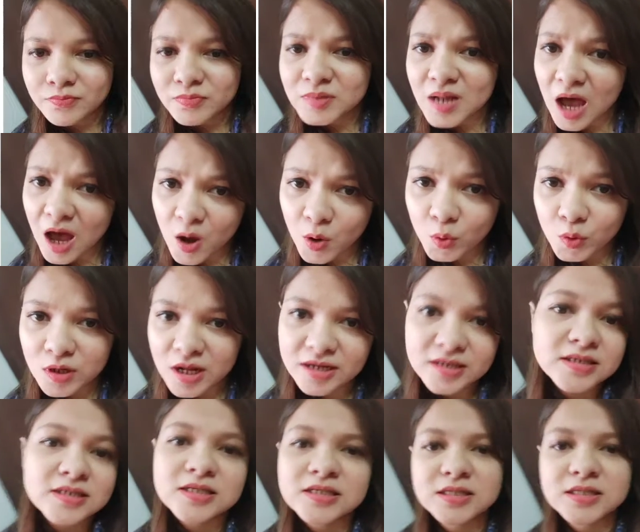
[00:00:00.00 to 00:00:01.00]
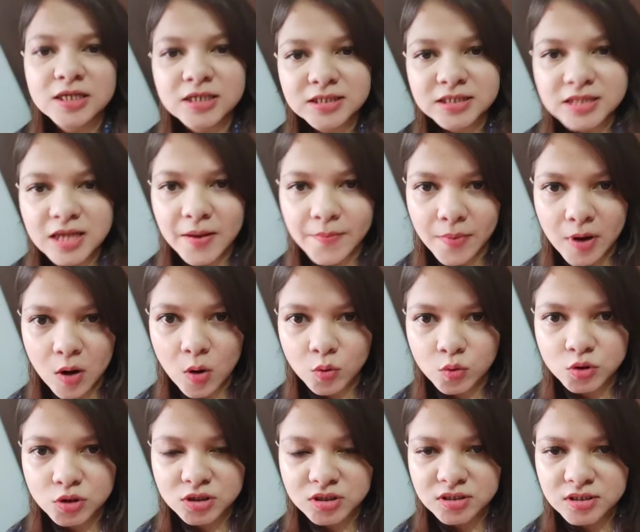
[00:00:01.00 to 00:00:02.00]
Now let us discuss
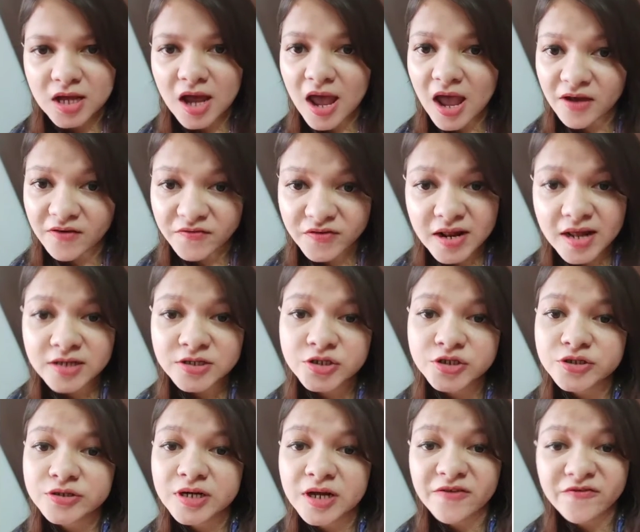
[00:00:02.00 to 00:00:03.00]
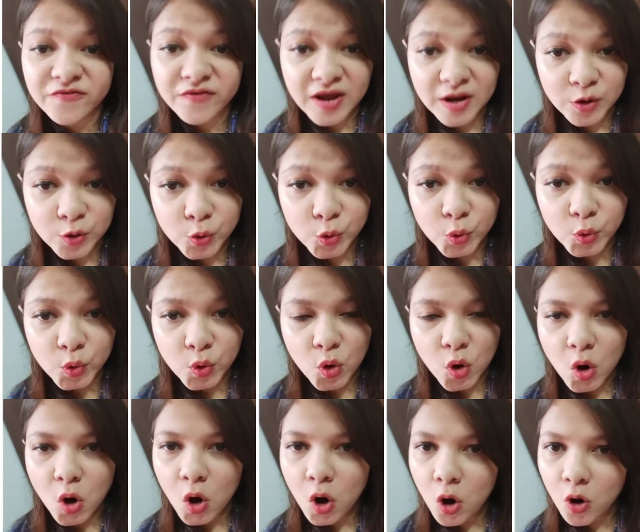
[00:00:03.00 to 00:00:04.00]
about the evidentiary value
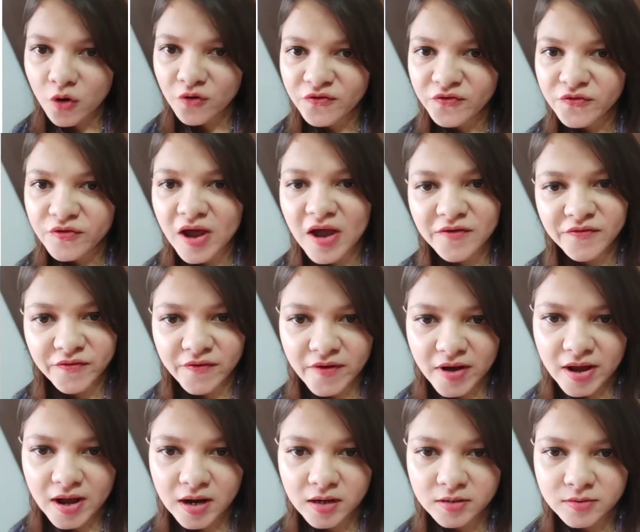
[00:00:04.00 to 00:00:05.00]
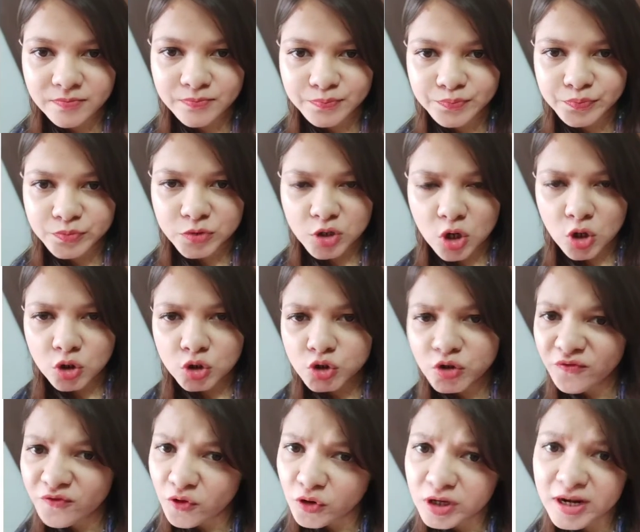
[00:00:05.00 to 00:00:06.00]
of FIR.
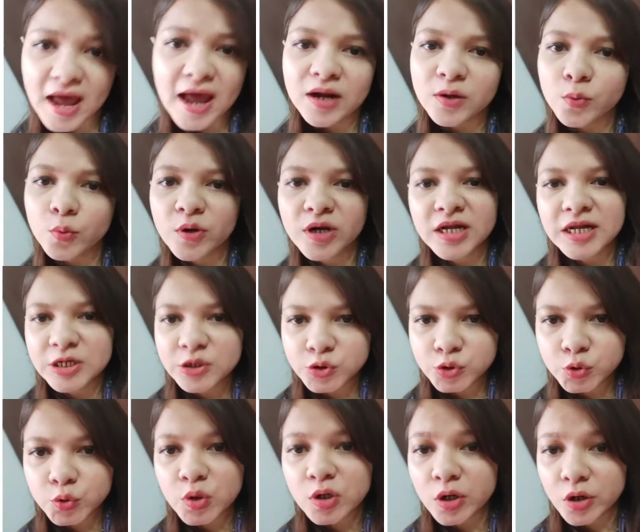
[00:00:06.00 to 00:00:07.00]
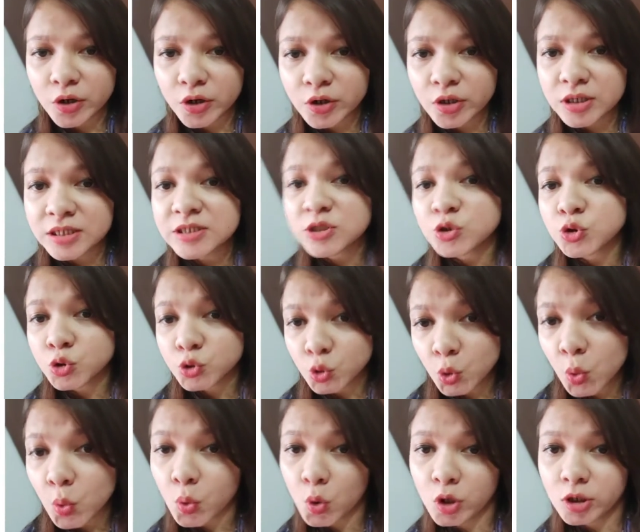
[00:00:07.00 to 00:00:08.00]
So for that we need to learn these
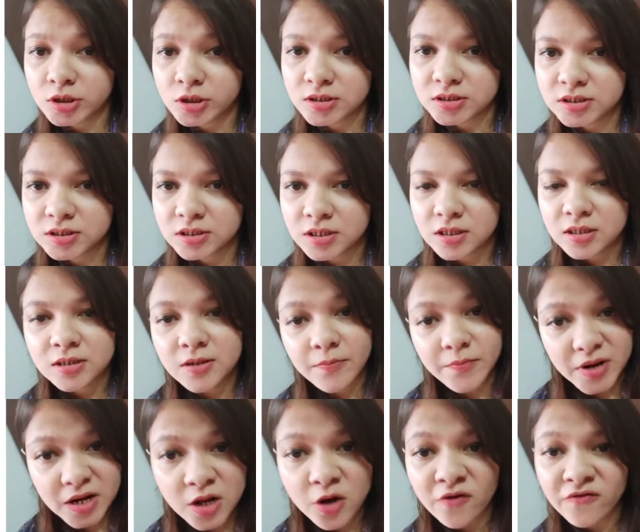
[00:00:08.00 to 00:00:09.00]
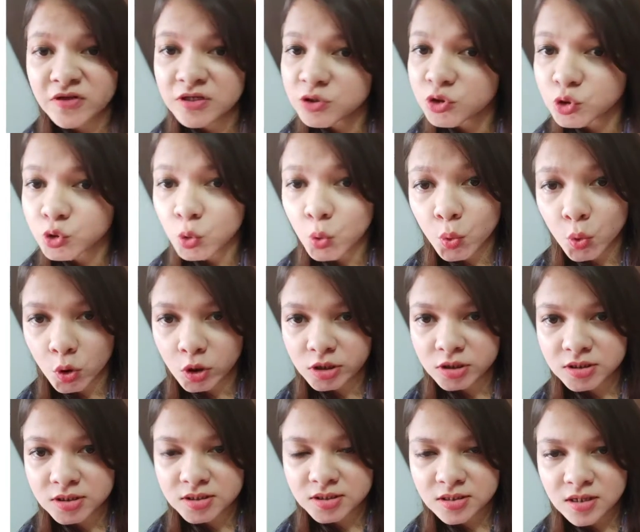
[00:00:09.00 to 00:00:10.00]
two words, the meaning of these two
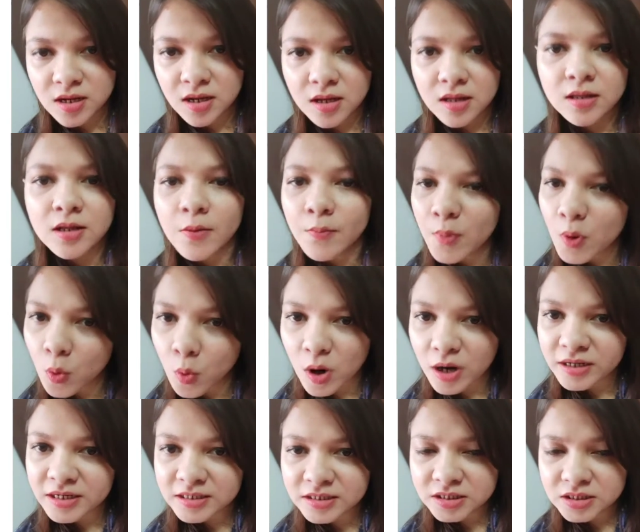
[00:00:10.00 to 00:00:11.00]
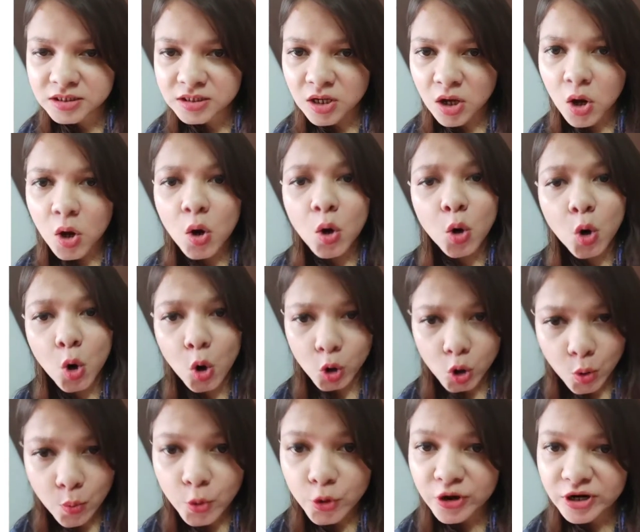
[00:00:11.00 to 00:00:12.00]
words. Number one is
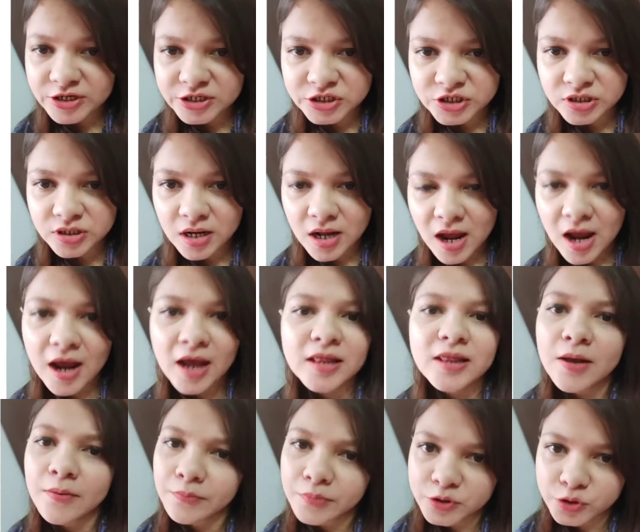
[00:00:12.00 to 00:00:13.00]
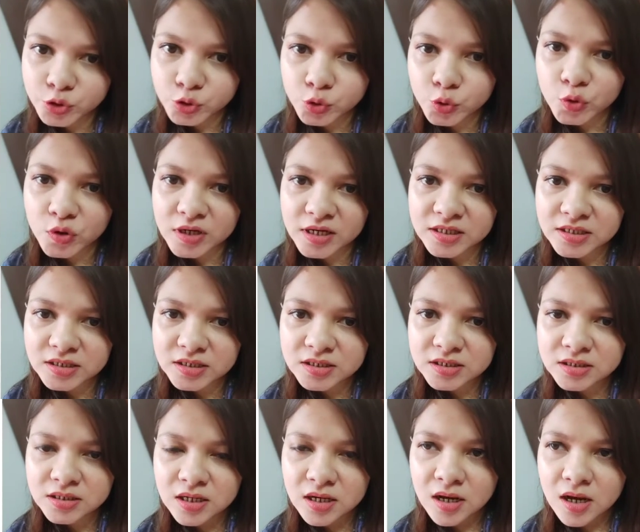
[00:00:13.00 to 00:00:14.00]
corroboration and number two
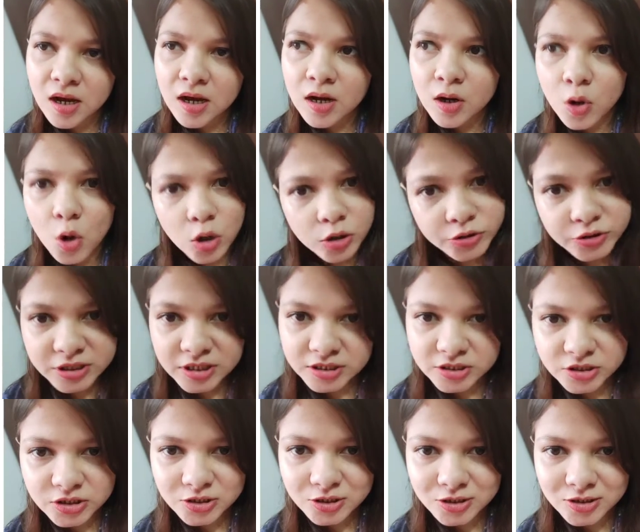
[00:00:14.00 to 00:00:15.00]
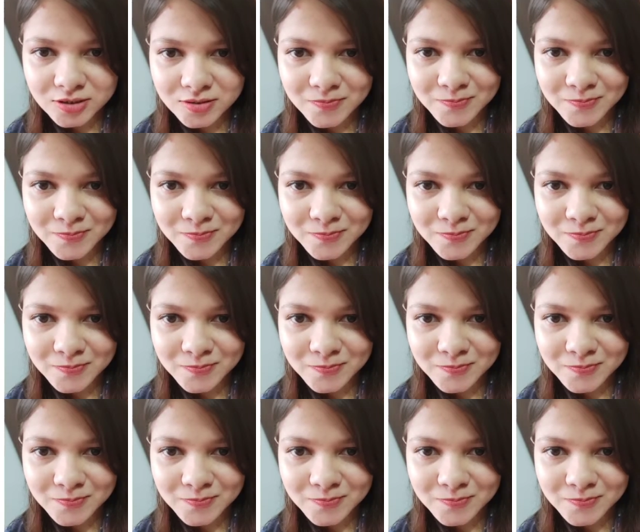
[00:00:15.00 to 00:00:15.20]
is contradiction.